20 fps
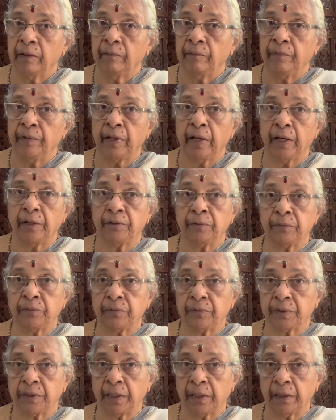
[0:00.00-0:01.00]
We had to
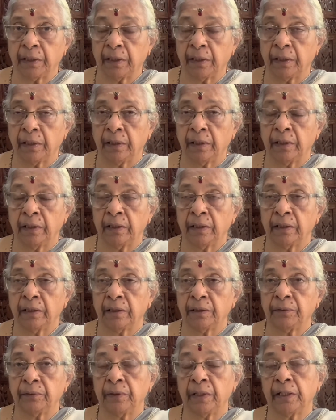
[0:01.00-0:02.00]
struggle
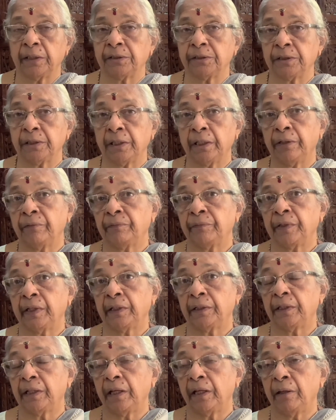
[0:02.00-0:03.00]
to achieve
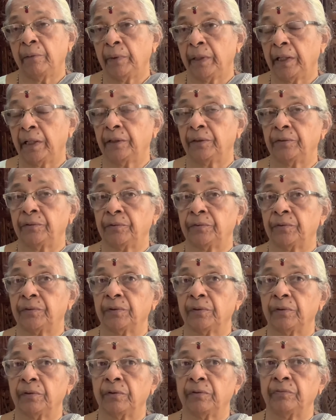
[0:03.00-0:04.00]
that eminence
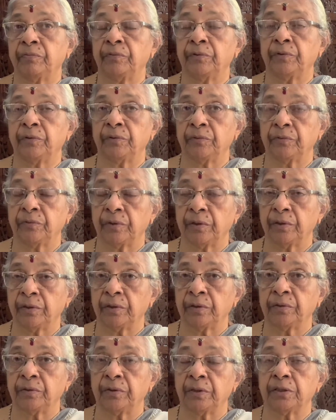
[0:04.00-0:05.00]
of those
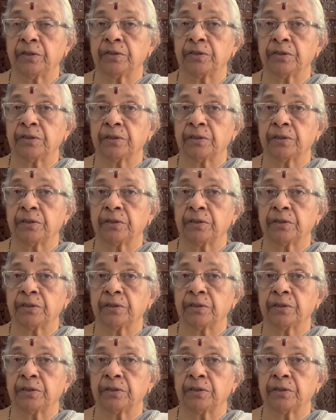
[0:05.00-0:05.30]
research